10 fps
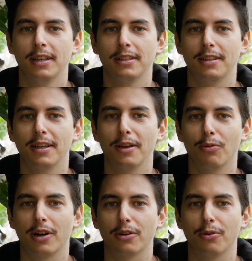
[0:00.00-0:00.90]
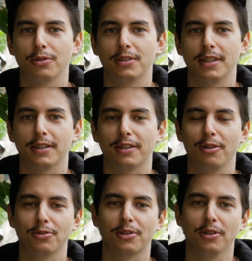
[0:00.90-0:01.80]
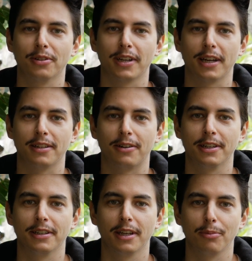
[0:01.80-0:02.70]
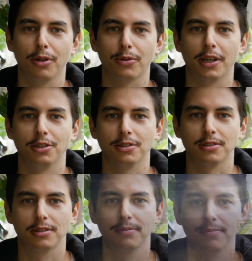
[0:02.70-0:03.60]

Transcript: Today we are going to take a closer look at our in-game locations.